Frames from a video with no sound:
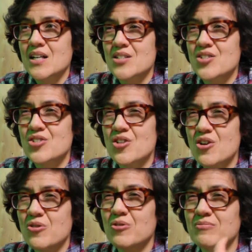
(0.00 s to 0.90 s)

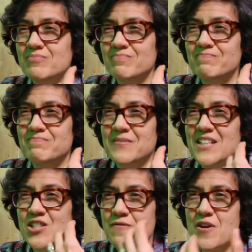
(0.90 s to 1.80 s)
So
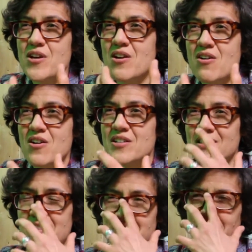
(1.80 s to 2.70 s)
it's very hard
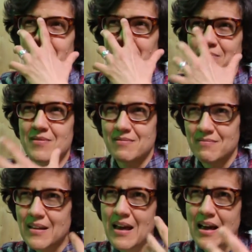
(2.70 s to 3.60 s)
to
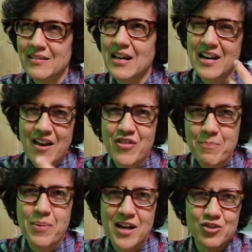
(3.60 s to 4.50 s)
not have
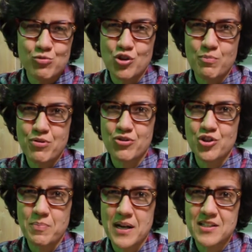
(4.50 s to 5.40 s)
that bias when you approach
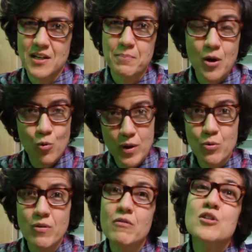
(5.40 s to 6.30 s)
a painting, but we
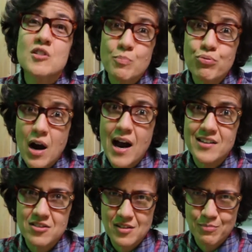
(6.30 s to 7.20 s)
were
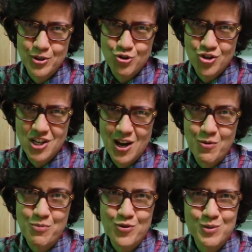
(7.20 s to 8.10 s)
surprised, Patricia and I
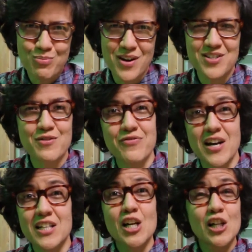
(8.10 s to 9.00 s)
were both surprised to
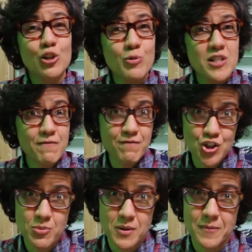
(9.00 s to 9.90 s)
find Louise
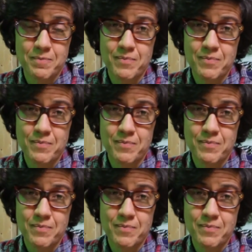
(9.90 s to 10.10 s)
Fishman,